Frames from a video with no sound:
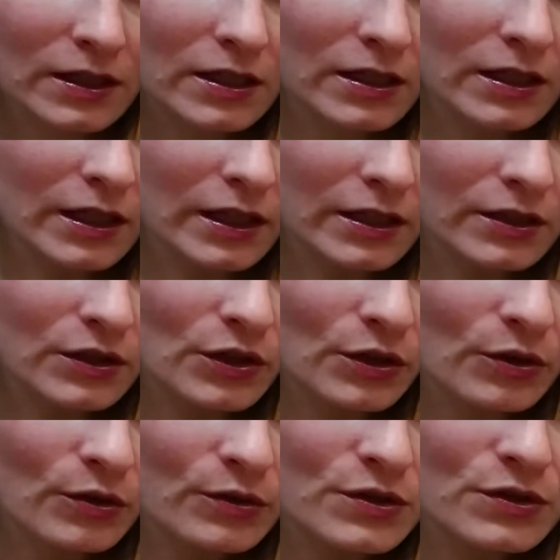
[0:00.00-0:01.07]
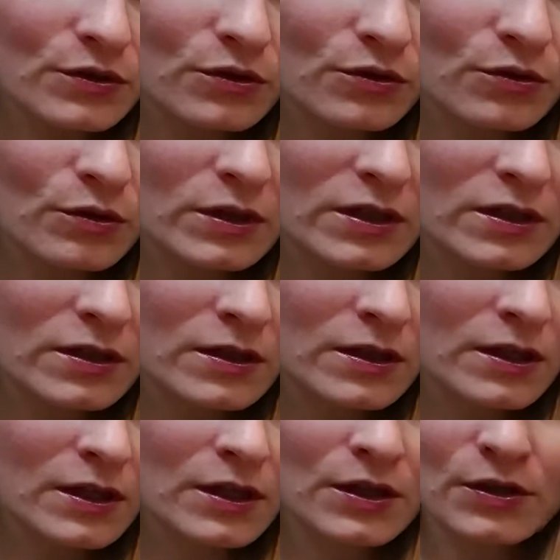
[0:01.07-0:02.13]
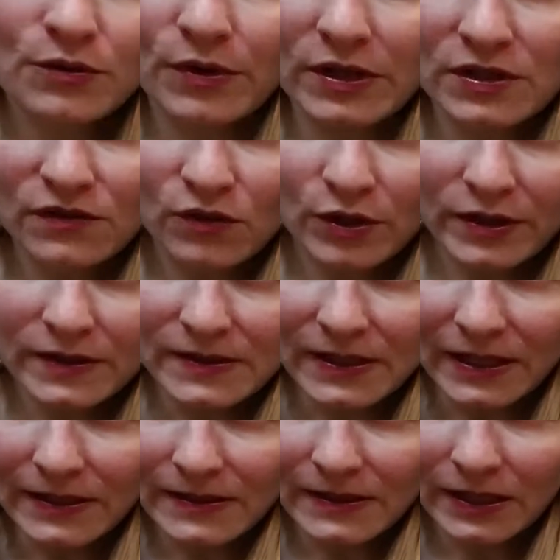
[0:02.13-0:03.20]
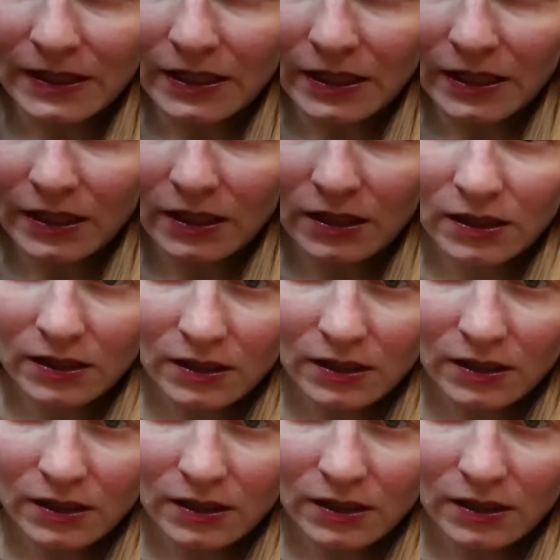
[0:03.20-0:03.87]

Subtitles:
and go to the reservoir and set setting